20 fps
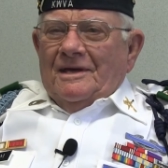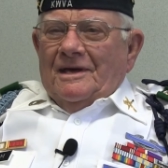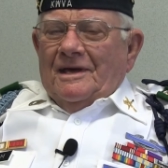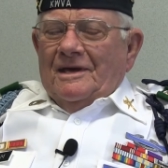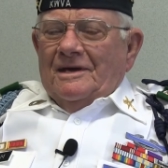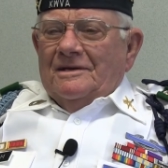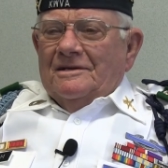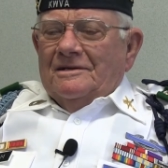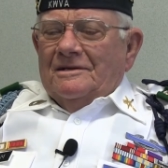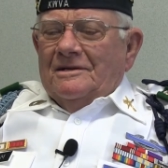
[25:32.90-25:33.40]

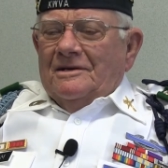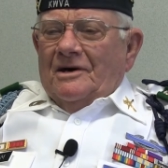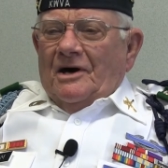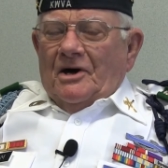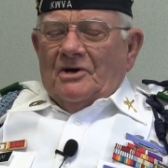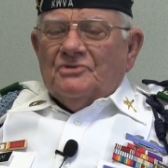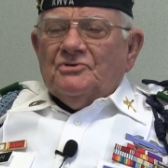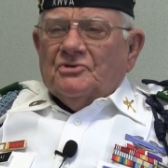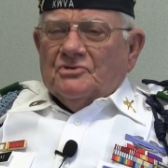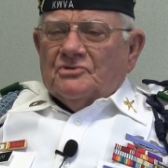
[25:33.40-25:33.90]
and uh,
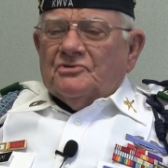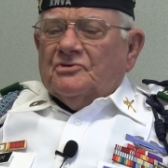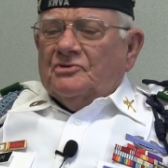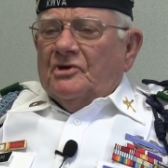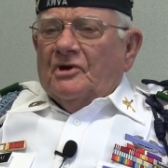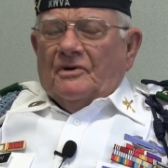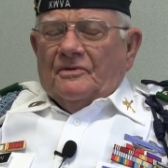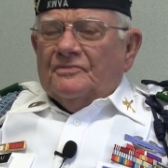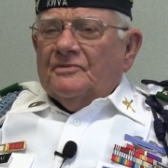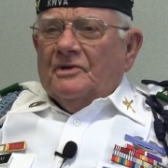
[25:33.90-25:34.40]
I just
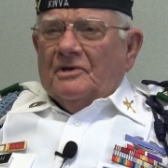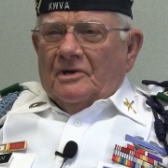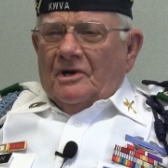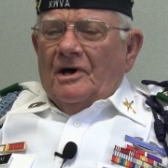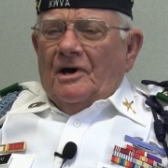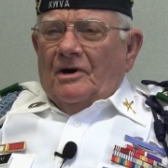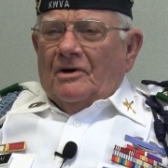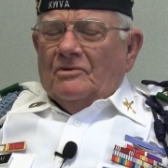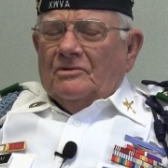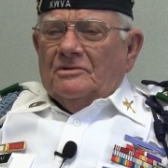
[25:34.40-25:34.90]
toughed it
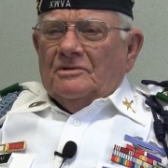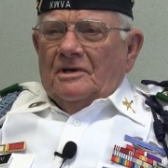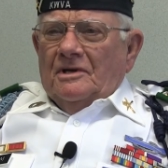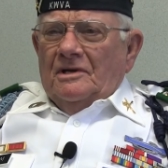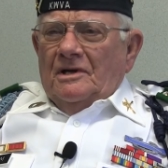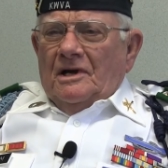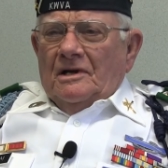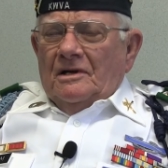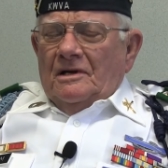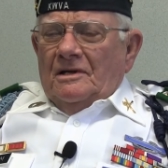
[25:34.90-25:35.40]
out.
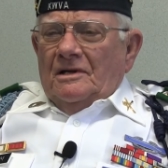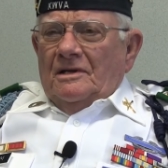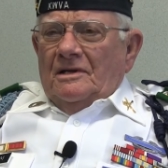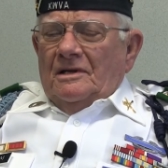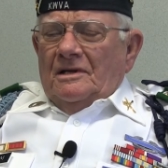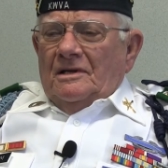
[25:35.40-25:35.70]
Wow.